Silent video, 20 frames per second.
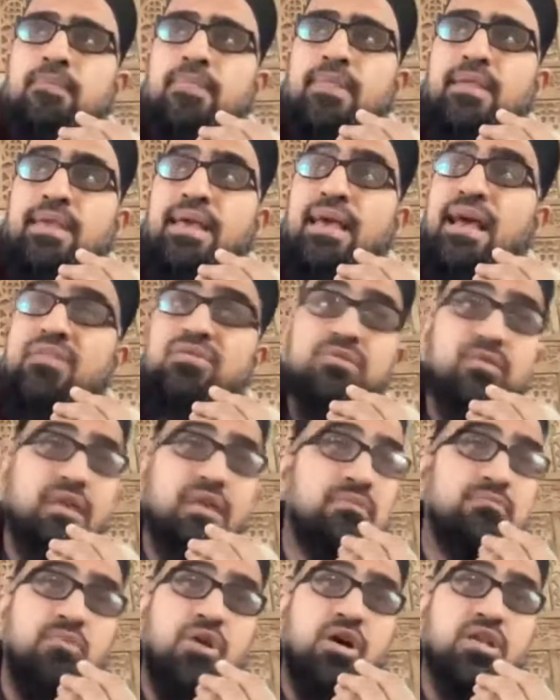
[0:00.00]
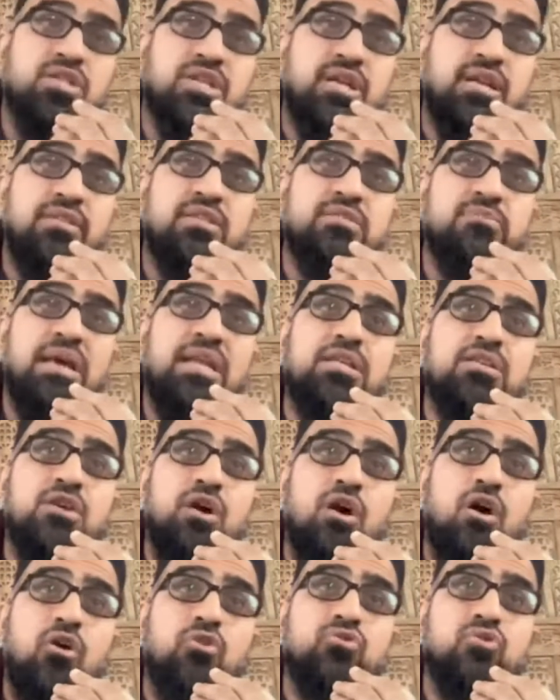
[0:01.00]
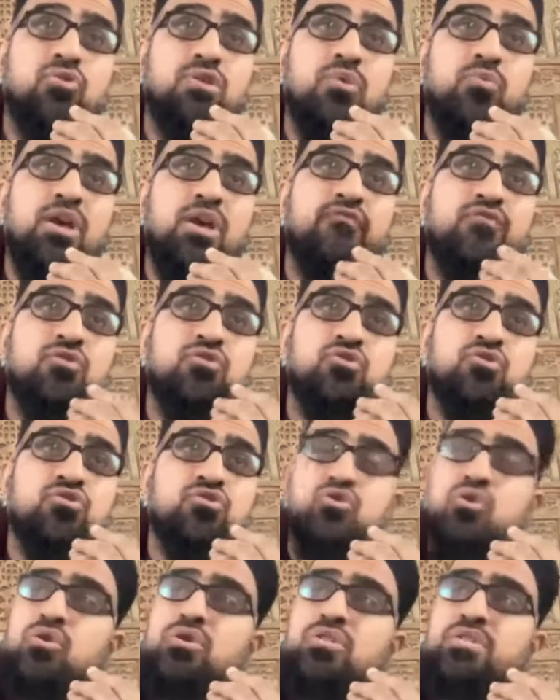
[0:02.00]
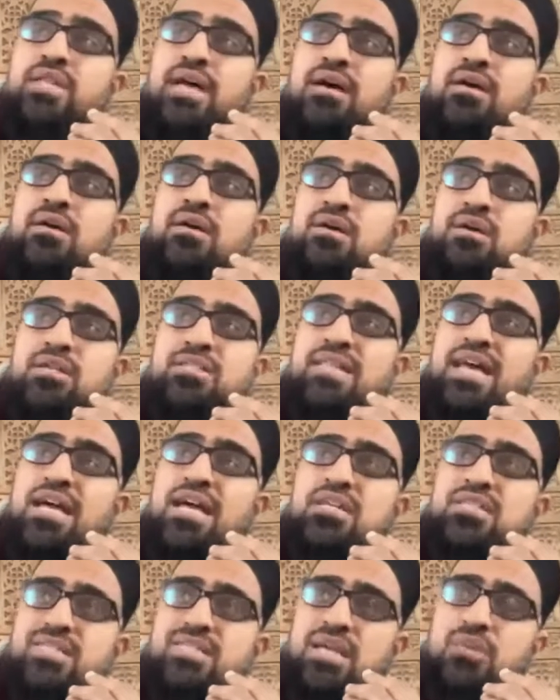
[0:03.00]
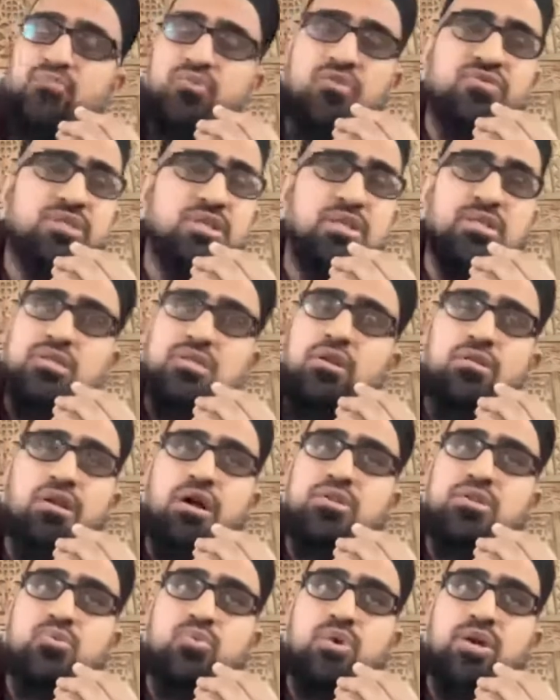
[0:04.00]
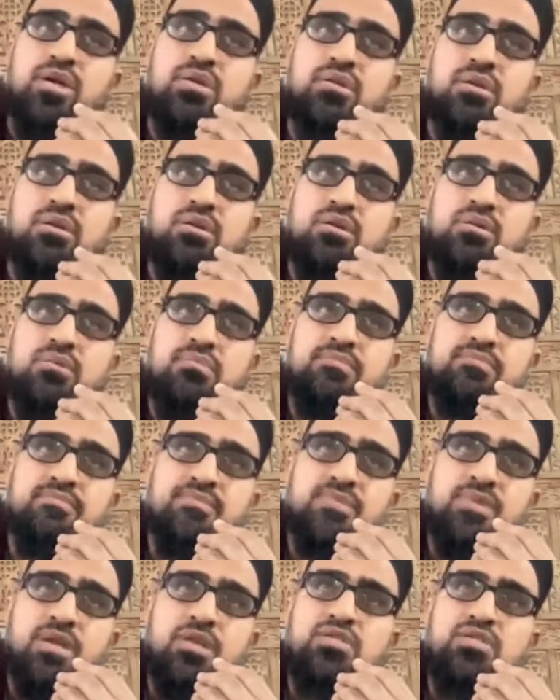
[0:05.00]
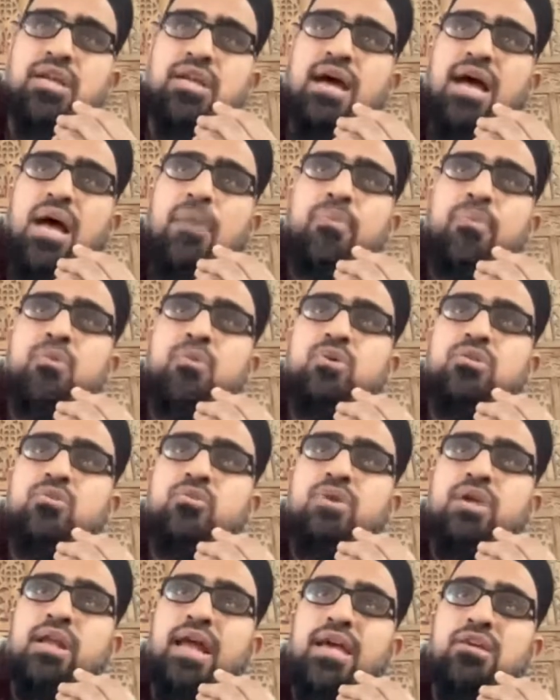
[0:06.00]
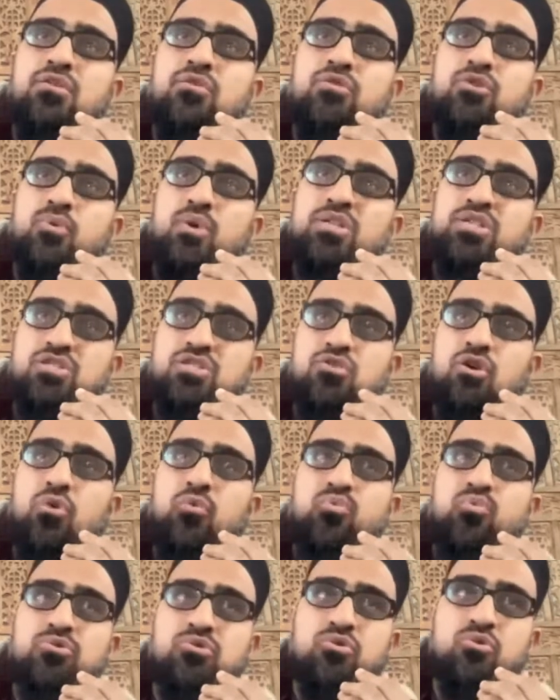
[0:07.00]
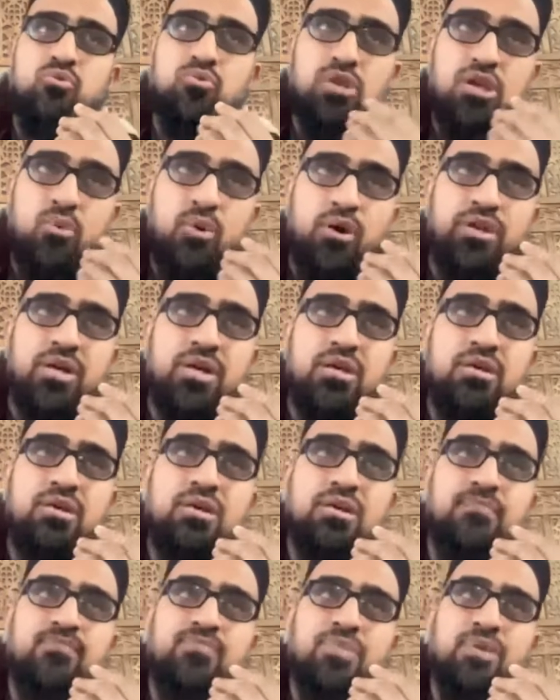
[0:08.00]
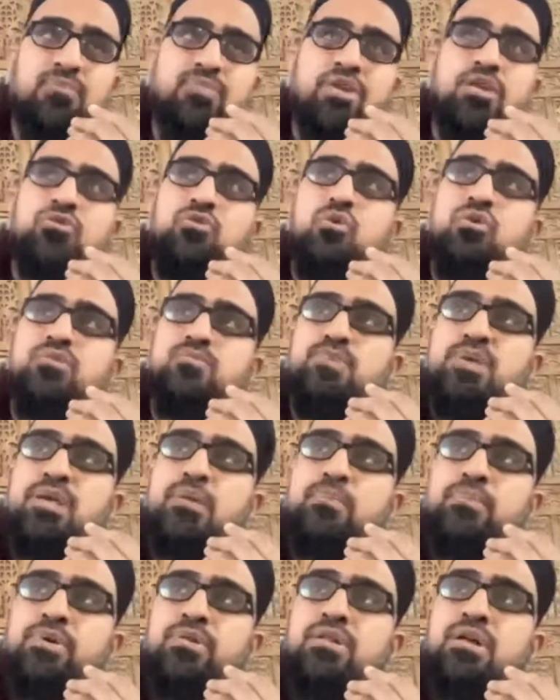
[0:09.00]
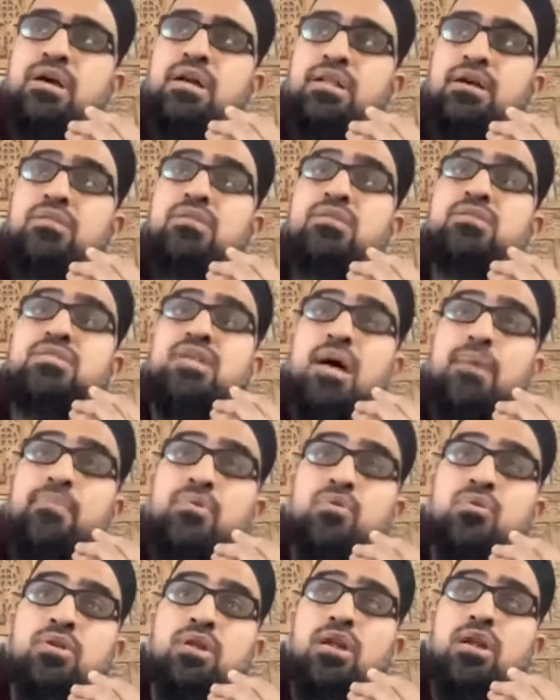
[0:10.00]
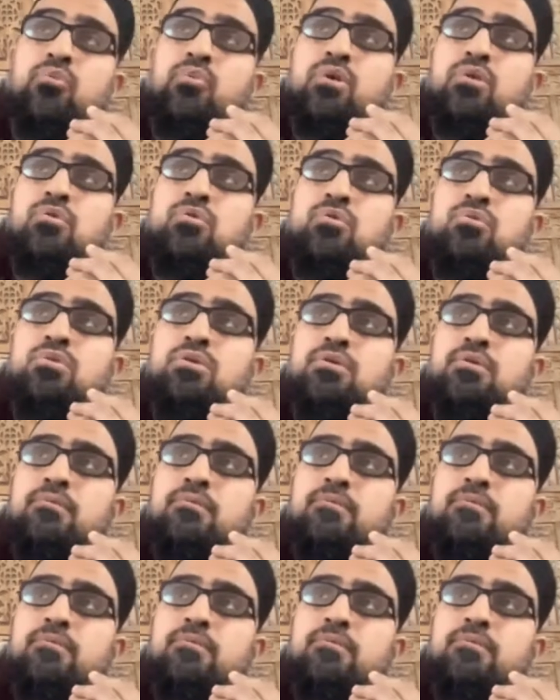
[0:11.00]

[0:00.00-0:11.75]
Yeah, and mashallah, there's many that are doing it. We have to just join that. Because like I said previously, this is Allah's work. It's going to happen whether we like it. The question is, do we want to be those people at the Sabiqun al-Awwalun?